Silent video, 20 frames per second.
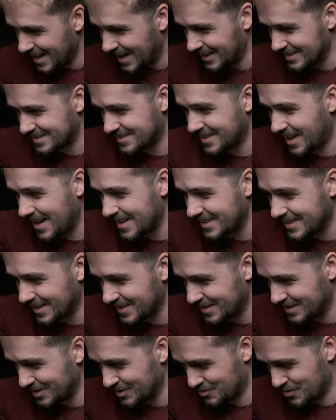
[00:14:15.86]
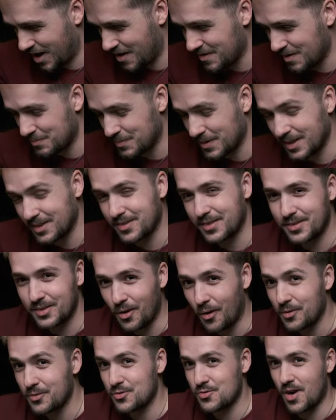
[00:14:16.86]
a sign that the driver please
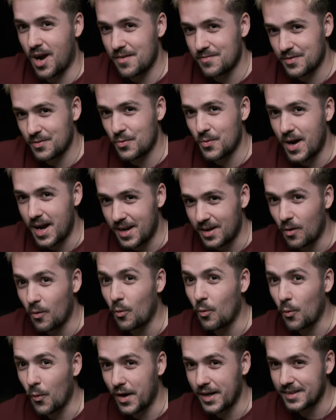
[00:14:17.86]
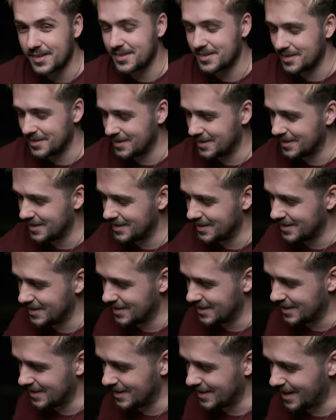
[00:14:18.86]
don't drive away, wait.
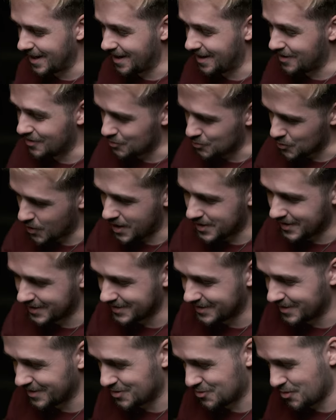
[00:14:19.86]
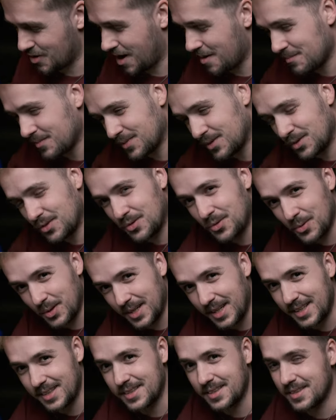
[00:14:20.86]
Uh, ran under the trap, took
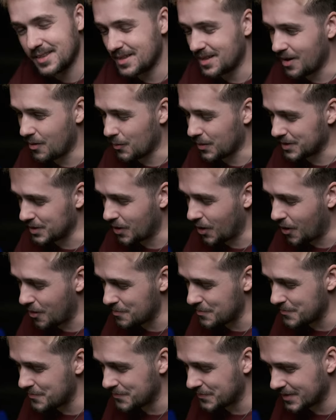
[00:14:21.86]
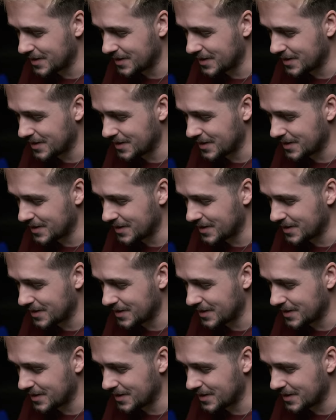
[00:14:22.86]
it, and went home.